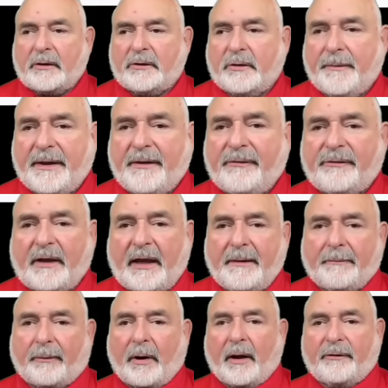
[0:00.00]
ought to be the
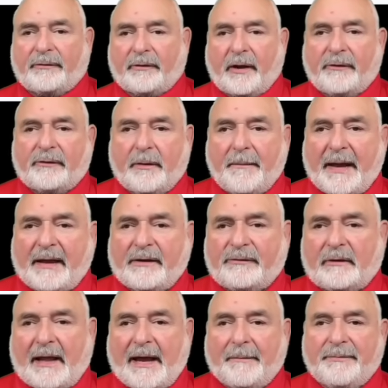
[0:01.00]
same process the
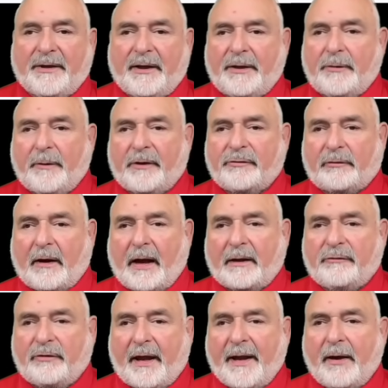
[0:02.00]
mass lab did to
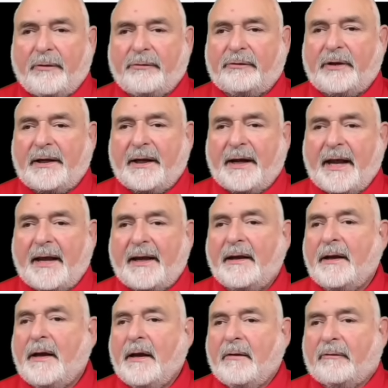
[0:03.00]
extract JO's DNA
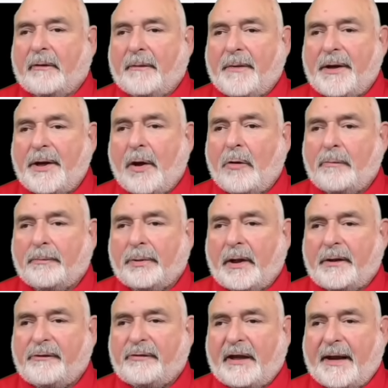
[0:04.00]
from the known
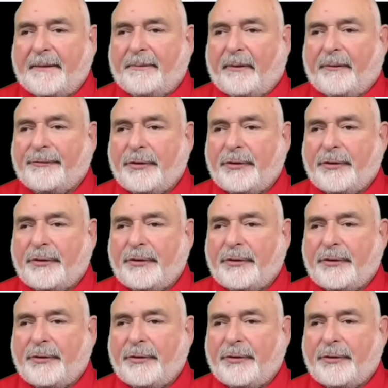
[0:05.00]
blood sample.